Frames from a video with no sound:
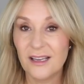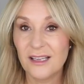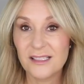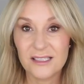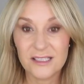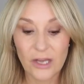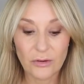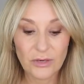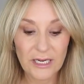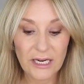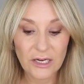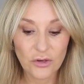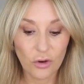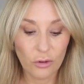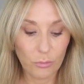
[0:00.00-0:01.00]
It's a
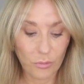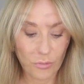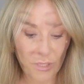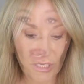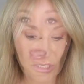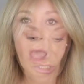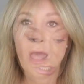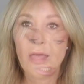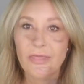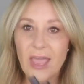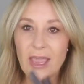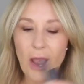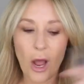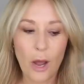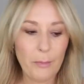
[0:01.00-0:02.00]
totally normal thing to do.
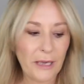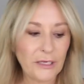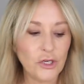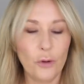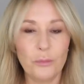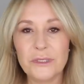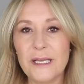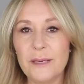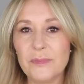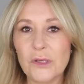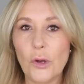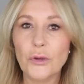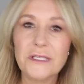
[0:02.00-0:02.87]
They are my top tips